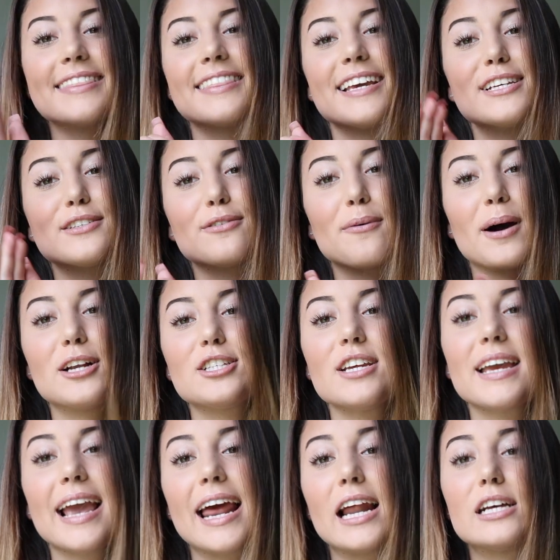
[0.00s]
Thanks for
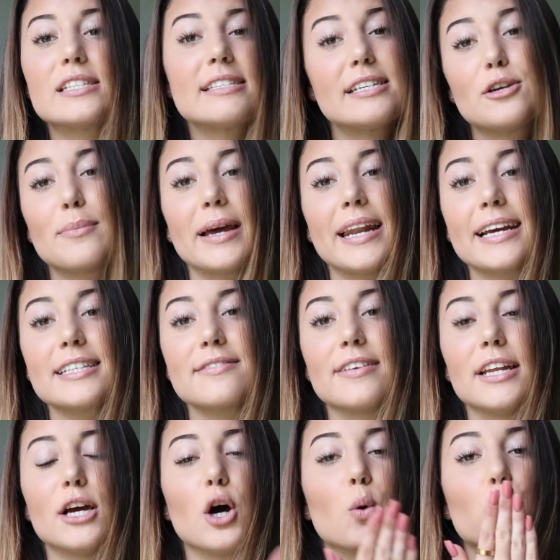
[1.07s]
watching, and I'll see you in my next
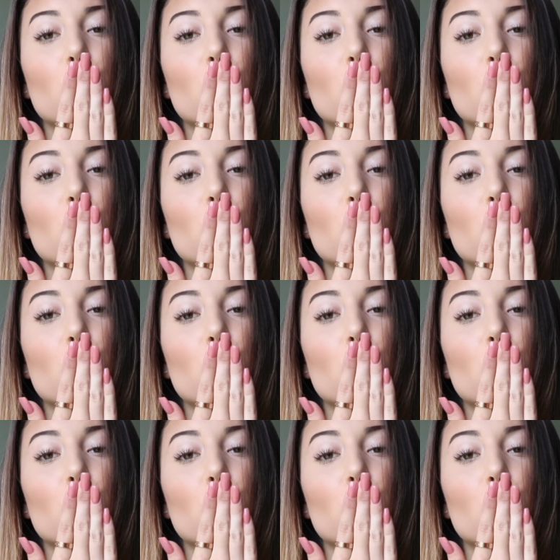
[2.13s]
video.